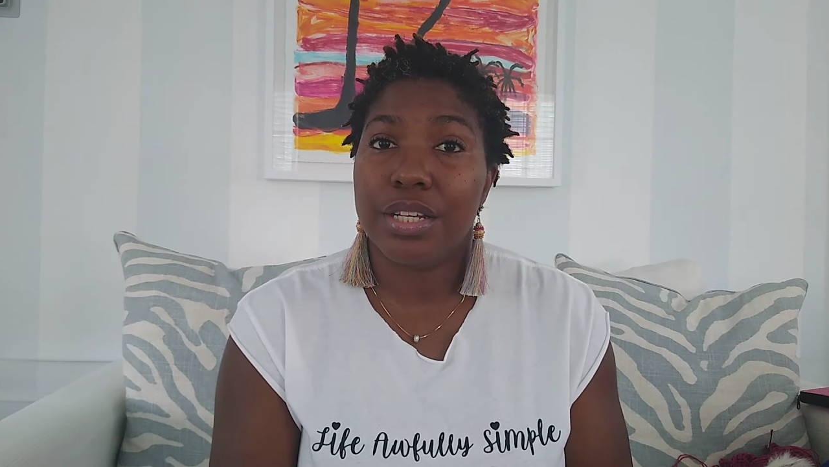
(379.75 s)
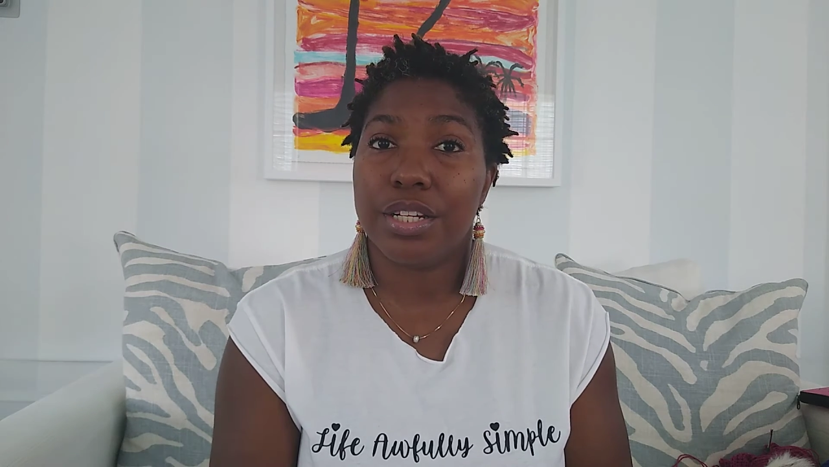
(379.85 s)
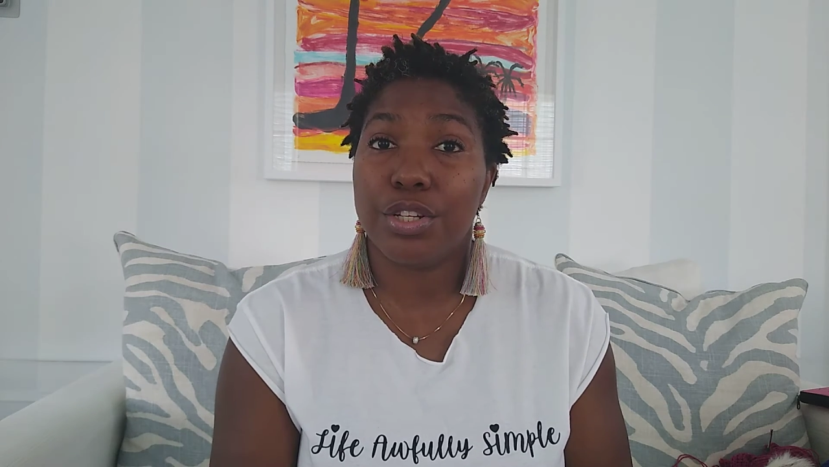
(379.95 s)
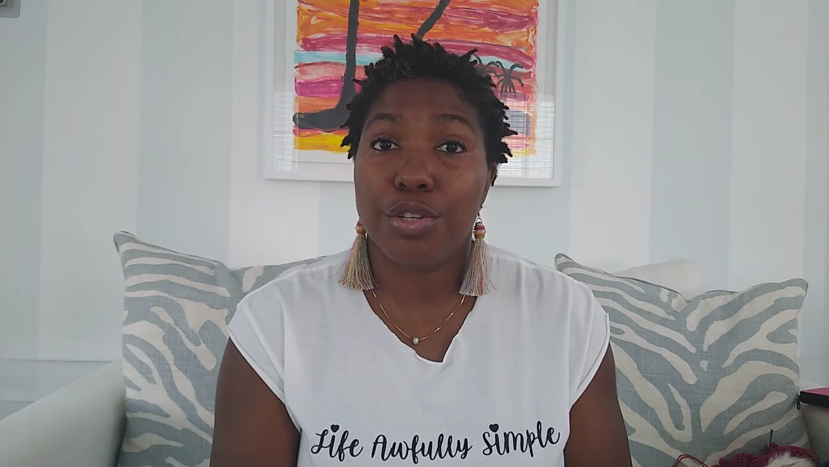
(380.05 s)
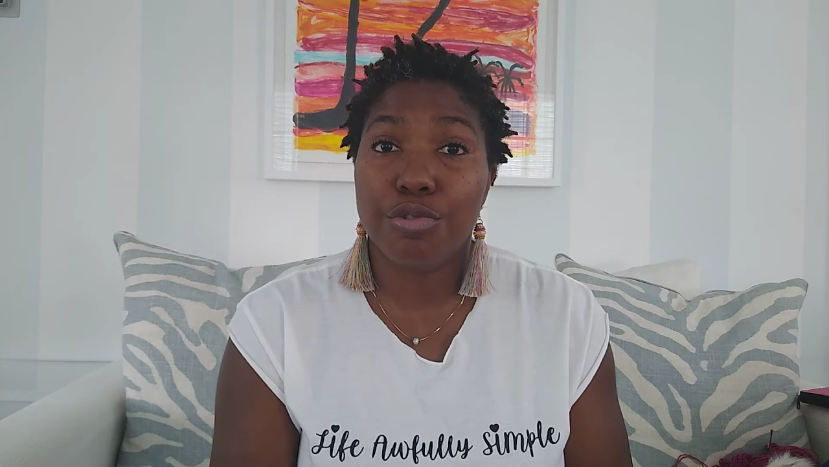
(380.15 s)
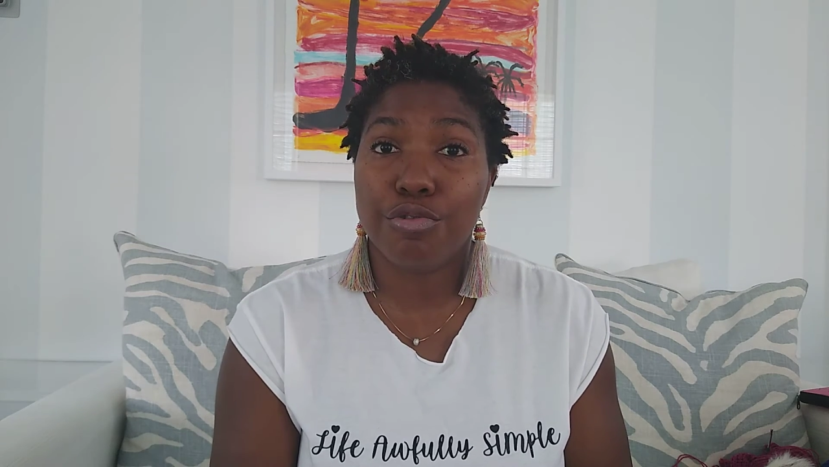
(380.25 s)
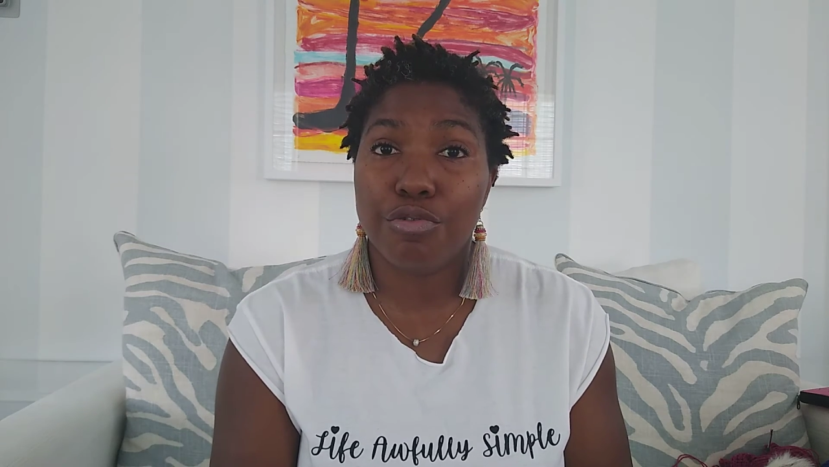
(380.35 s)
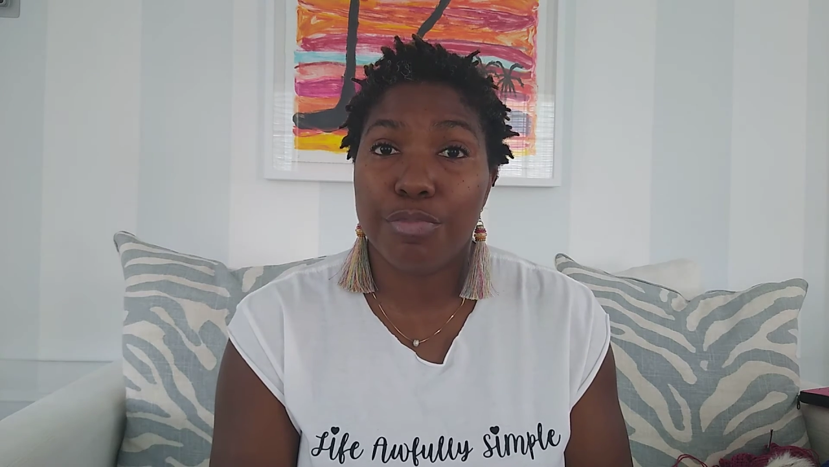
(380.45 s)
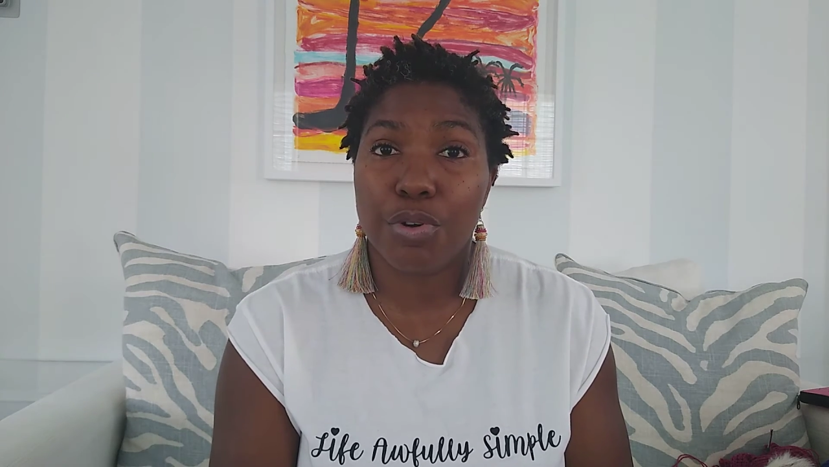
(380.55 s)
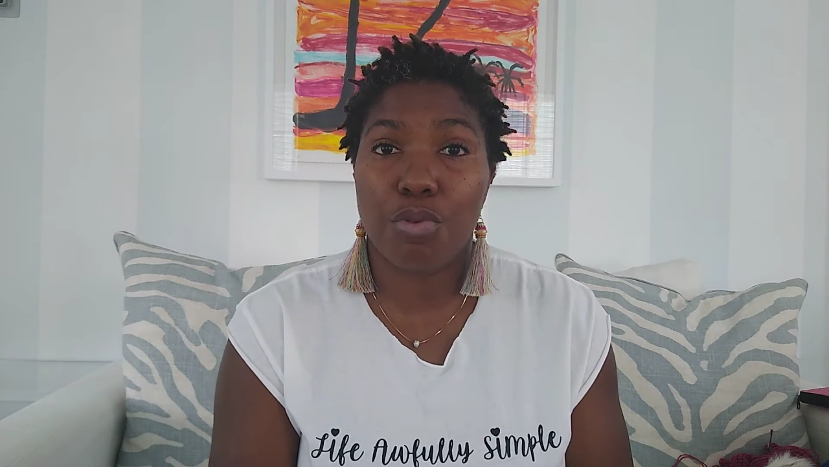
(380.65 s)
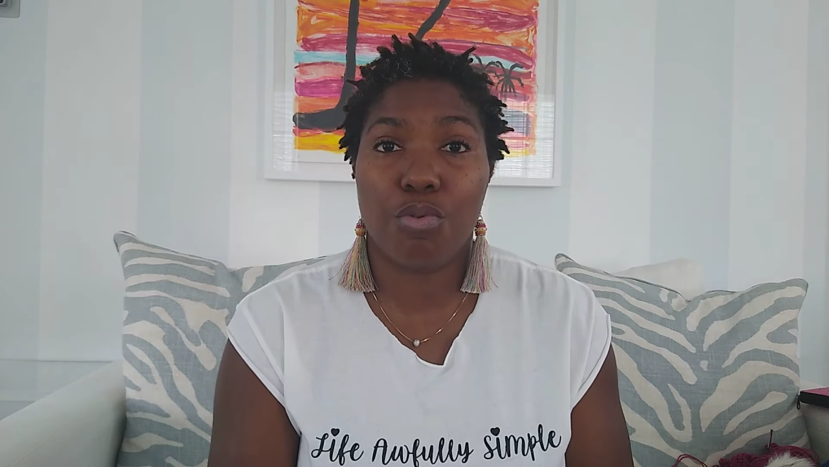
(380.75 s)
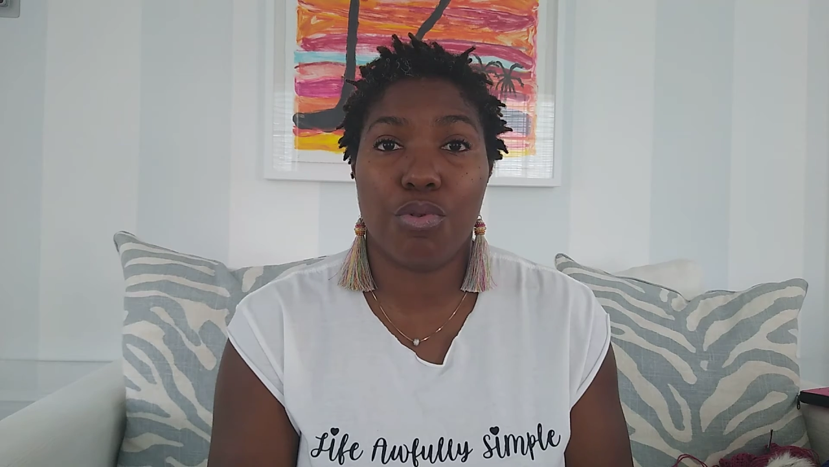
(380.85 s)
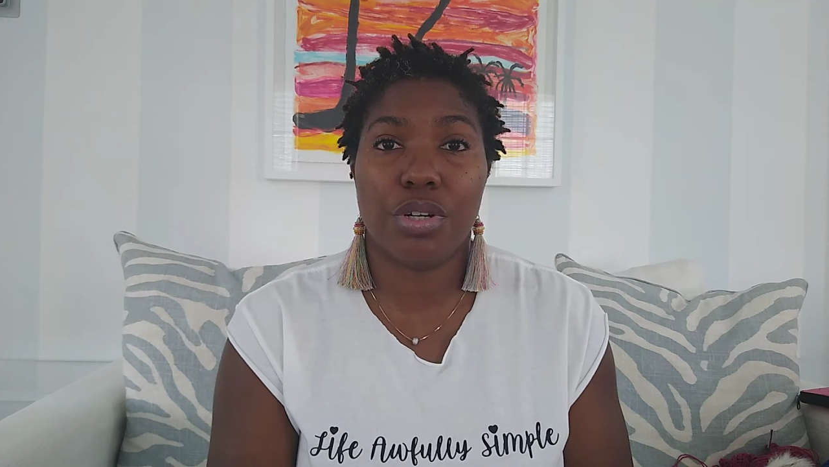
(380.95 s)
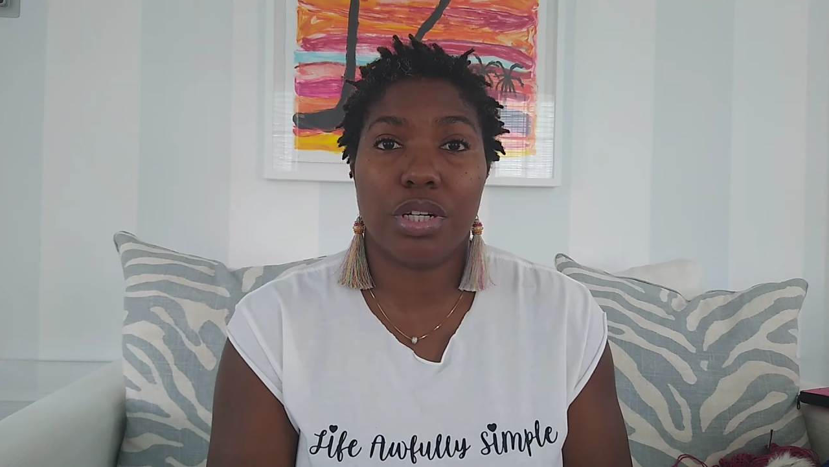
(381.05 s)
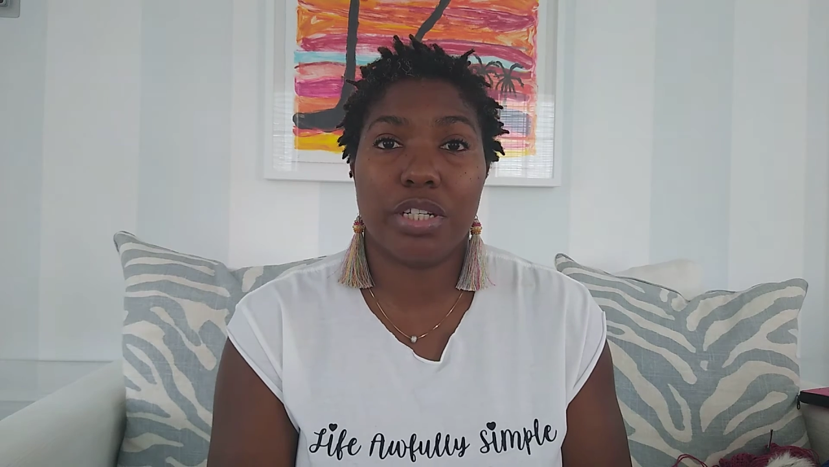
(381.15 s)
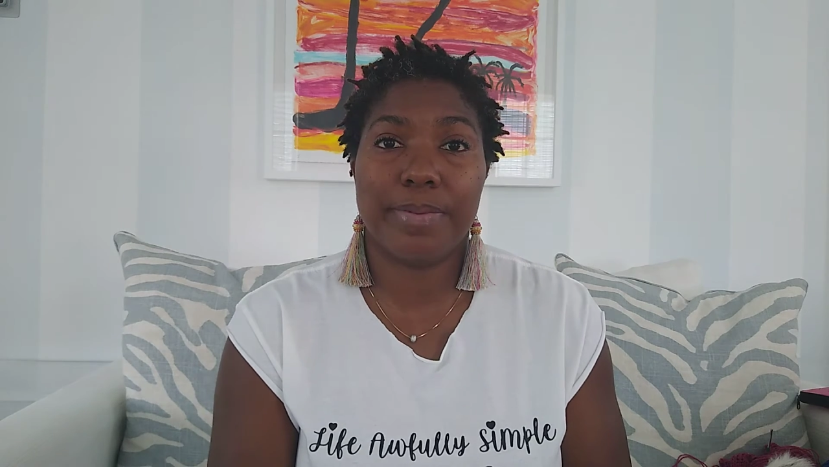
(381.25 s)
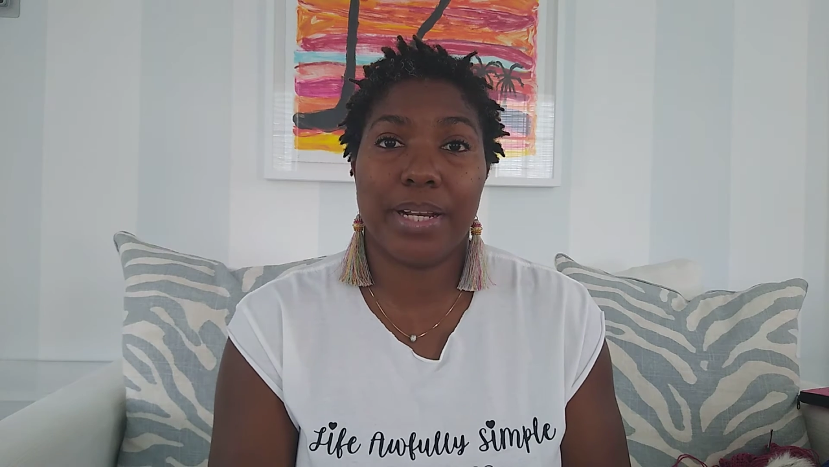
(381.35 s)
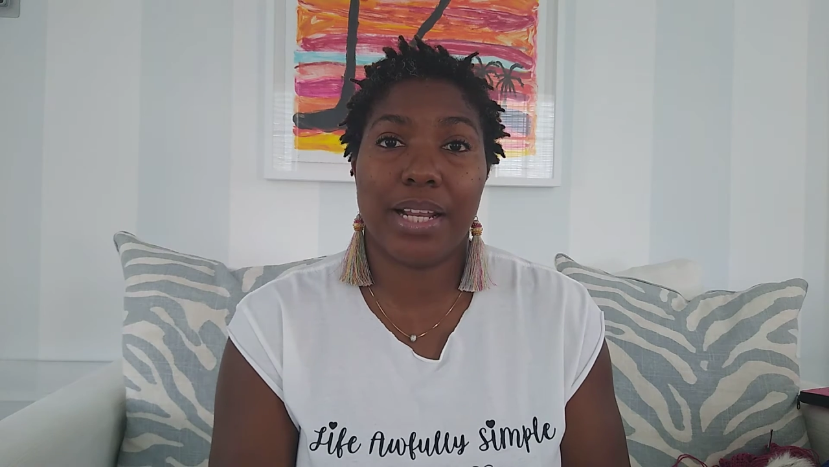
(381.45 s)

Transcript: the tube or spend